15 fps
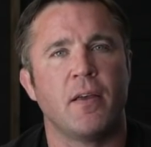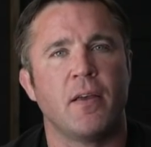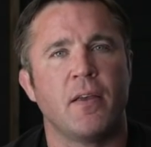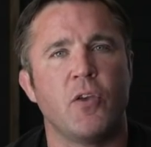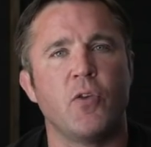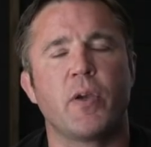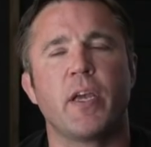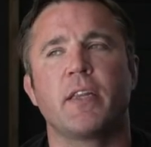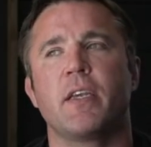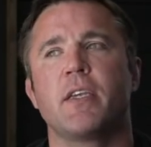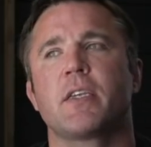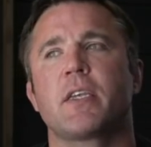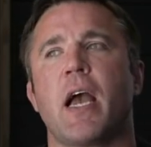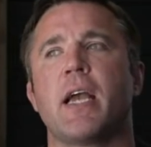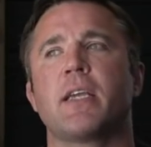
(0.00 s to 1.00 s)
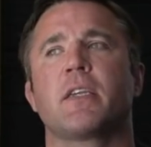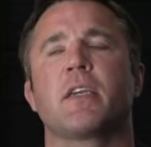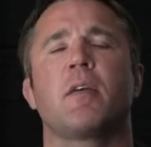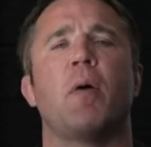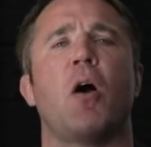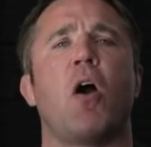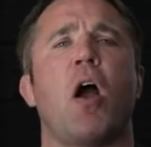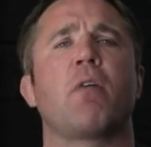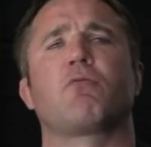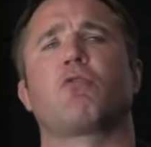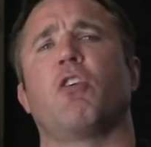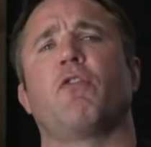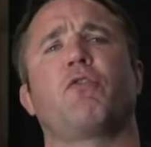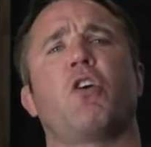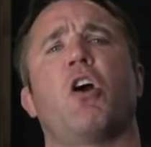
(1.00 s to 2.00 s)
You get these guys that come, oh, I'm a
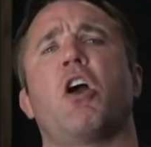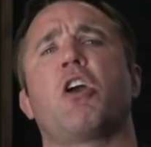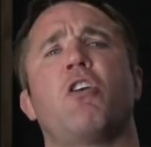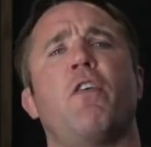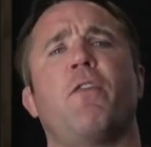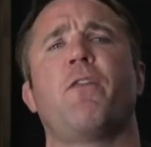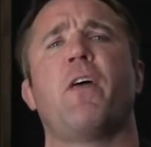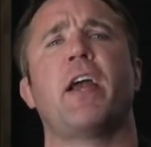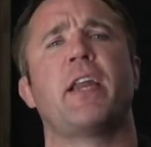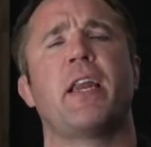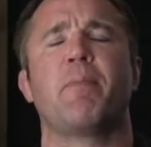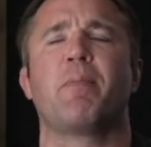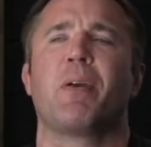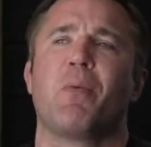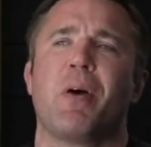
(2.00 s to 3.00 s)
tough guy and I'll fight anybody.